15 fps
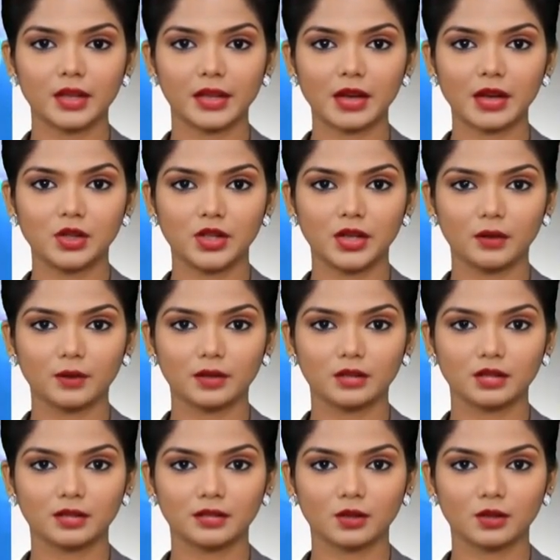the young
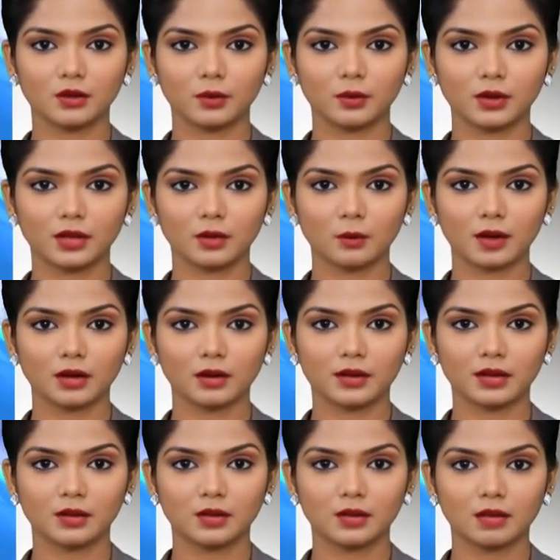generation is not fully aware of
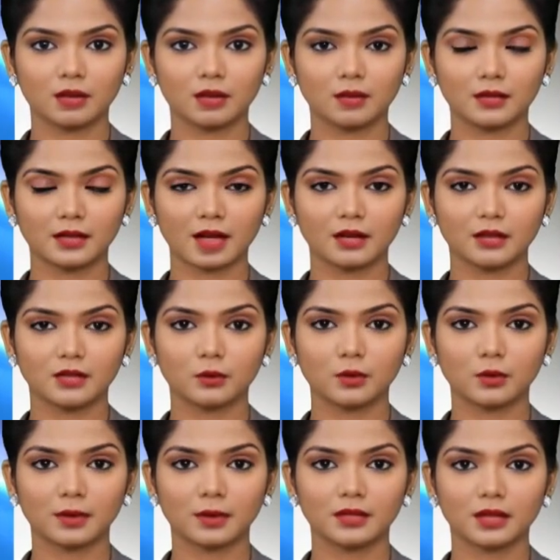it. Lakhs of
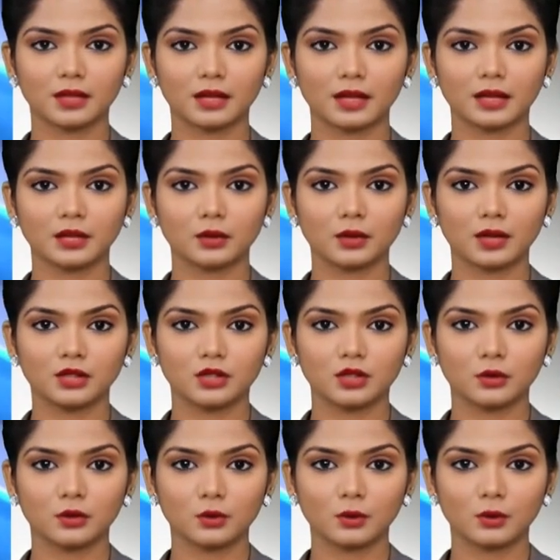domestic and
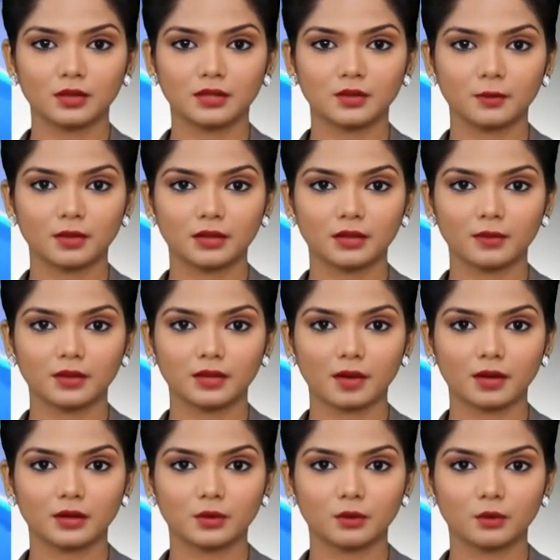international tourists from different
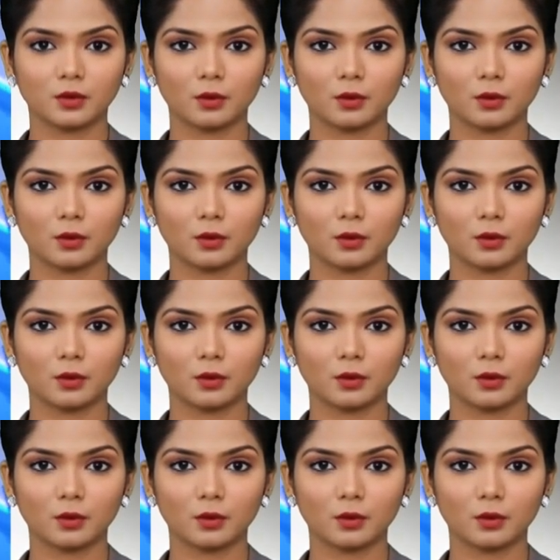parts of the